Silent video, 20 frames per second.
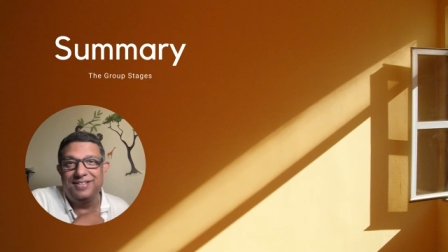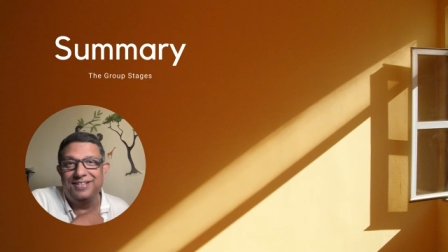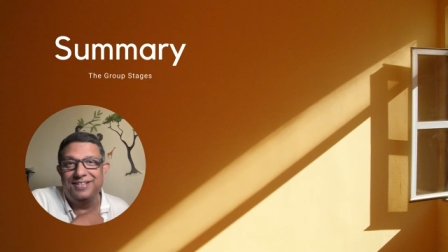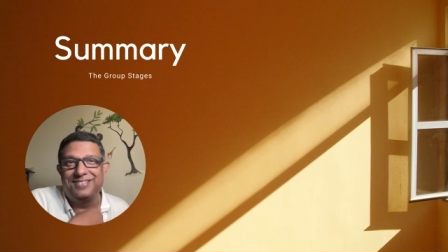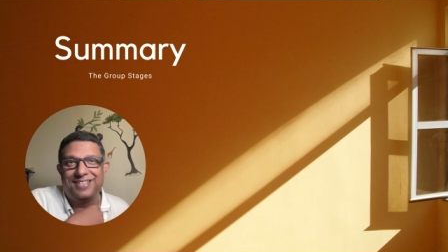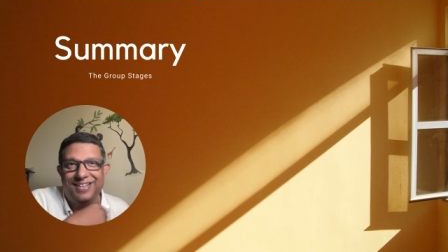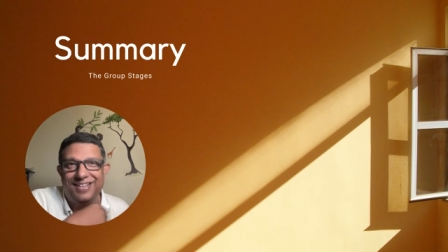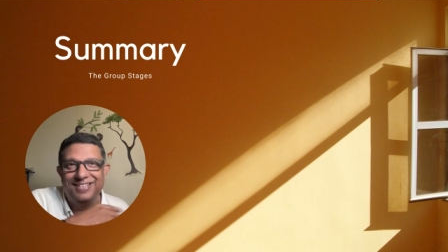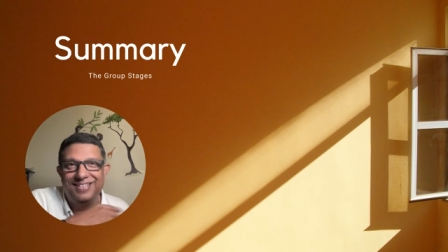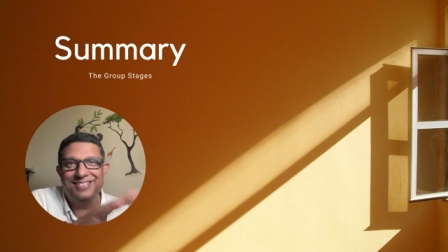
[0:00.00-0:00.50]
In
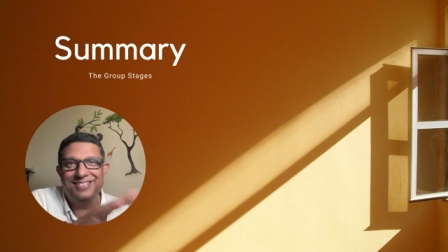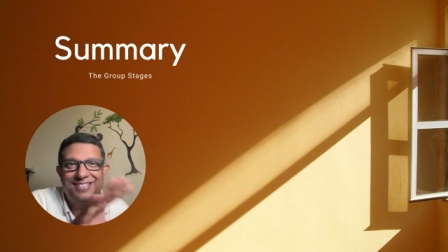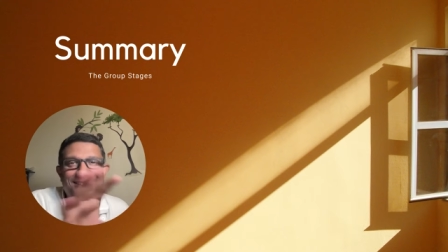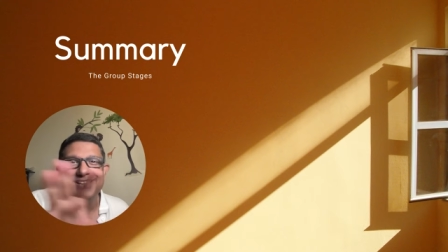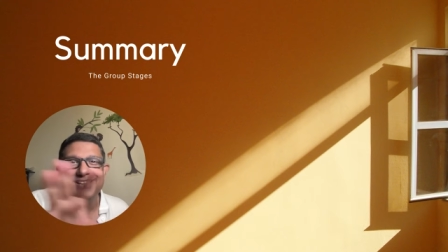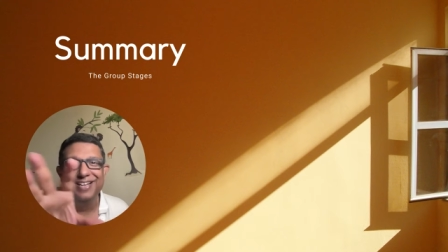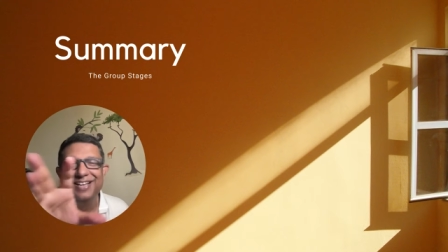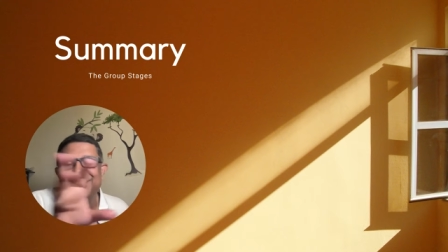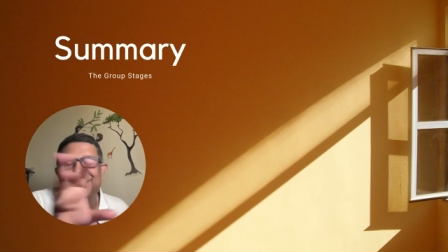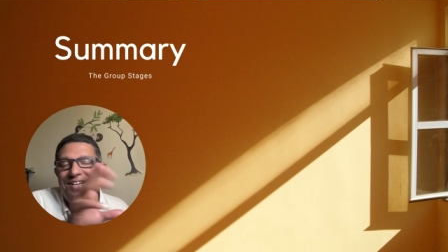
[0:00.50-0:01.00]
the
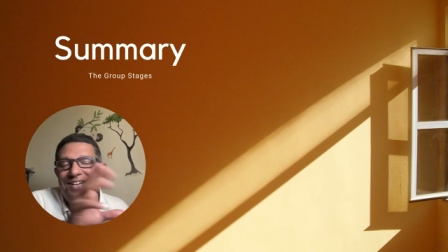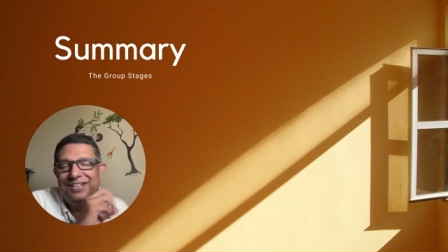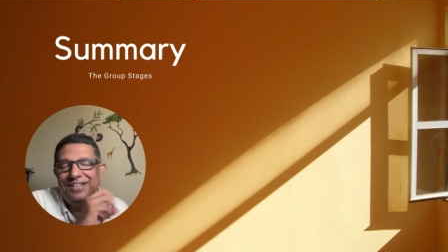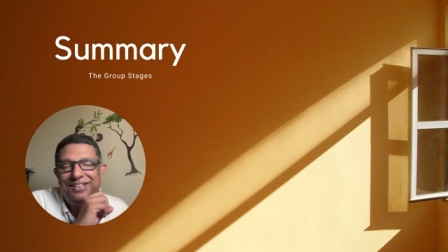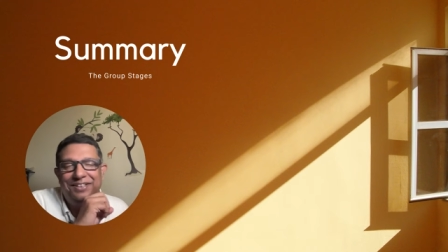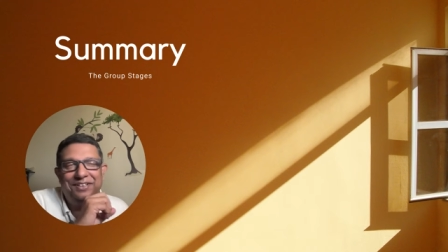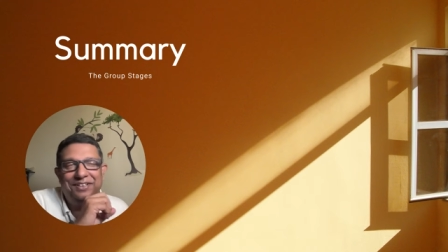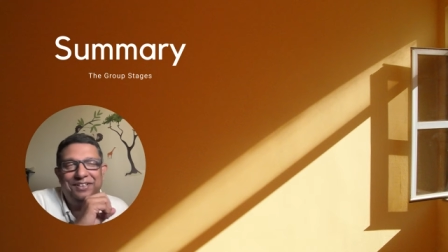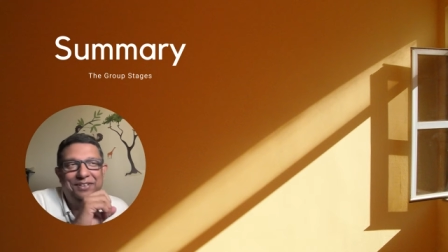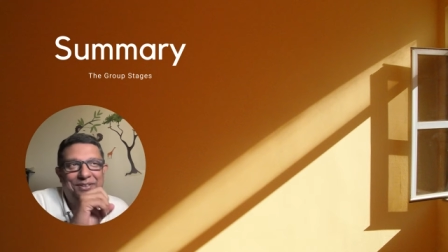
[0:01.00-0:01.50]
sense,
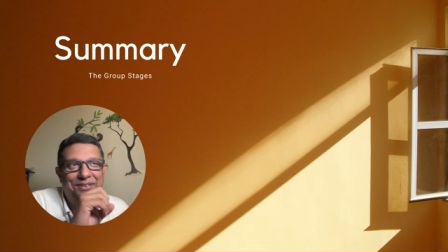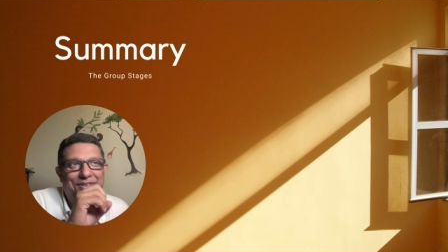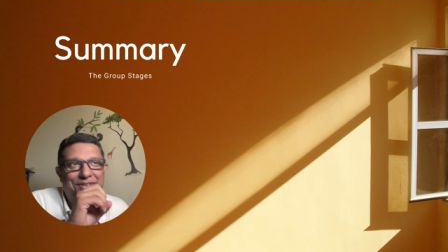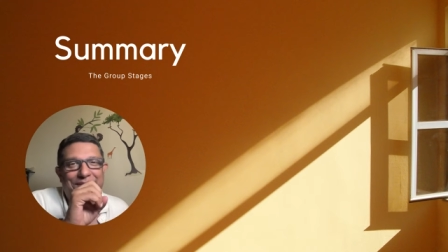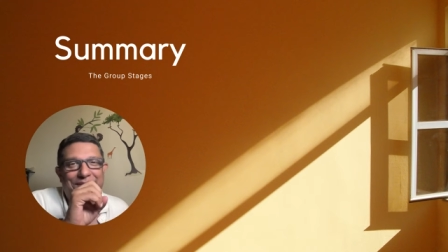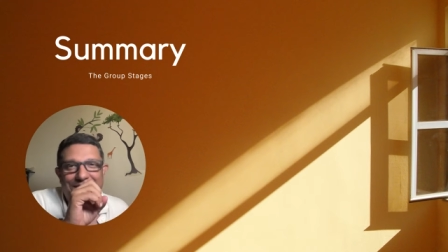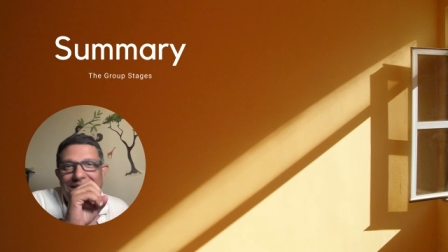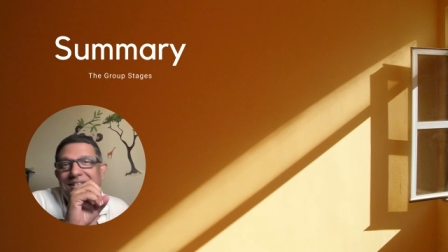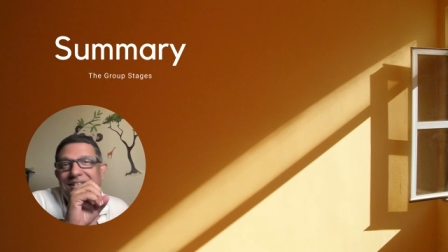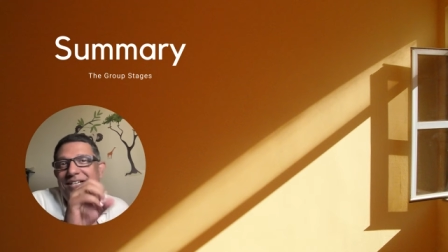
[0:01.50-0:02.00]
uh,
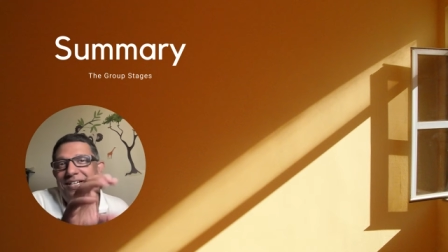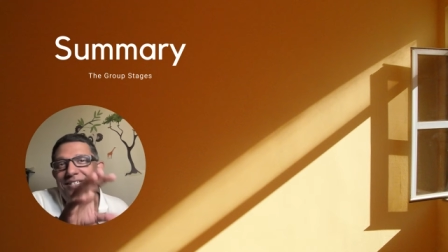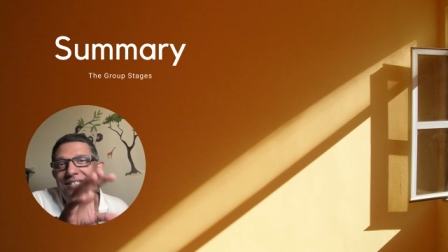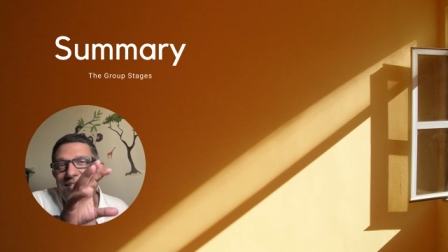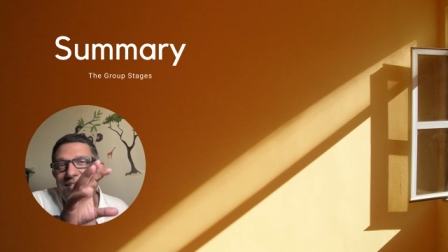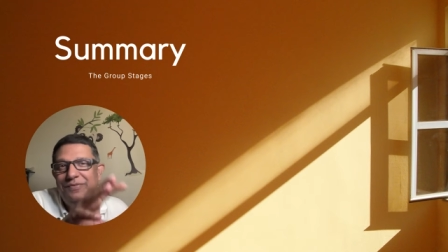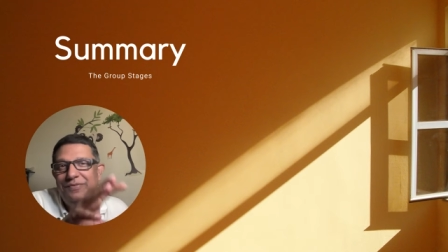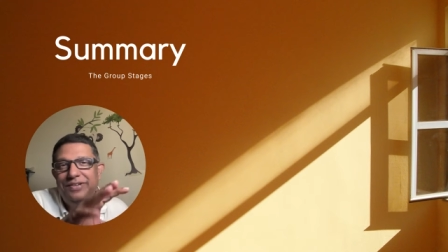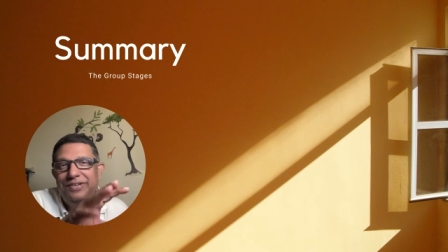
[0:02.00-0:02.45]
it is